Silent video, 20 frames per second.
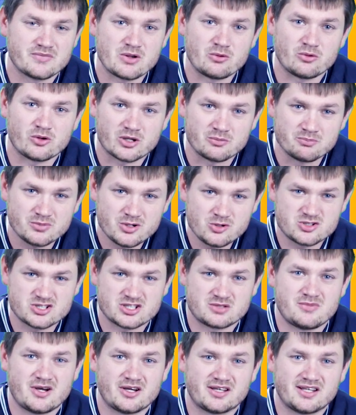they were
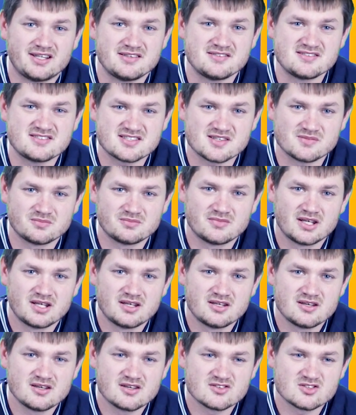capuchin monkeys.
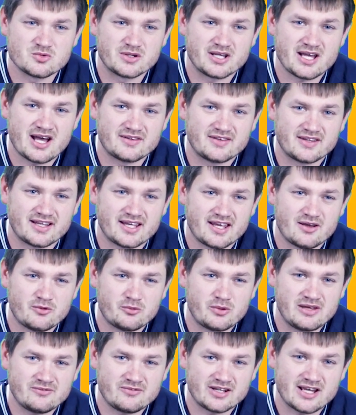So
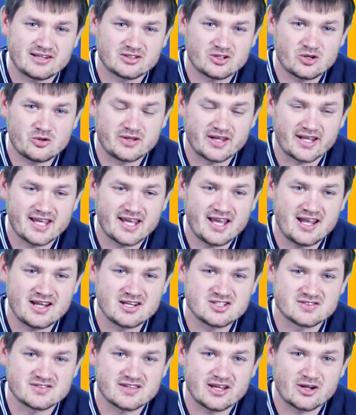we even got to go in the
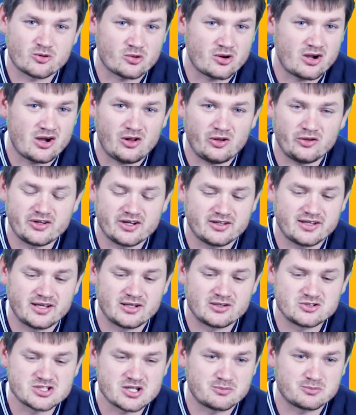cage, and they crawled
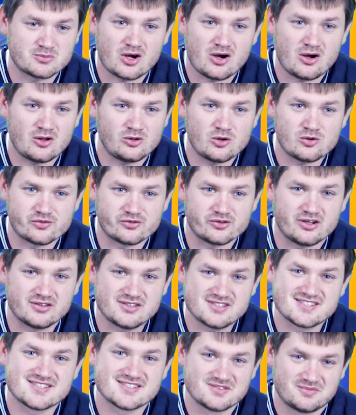and jumped all over
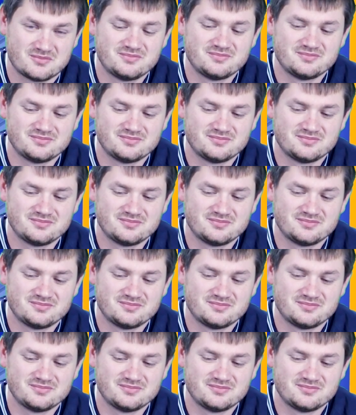us.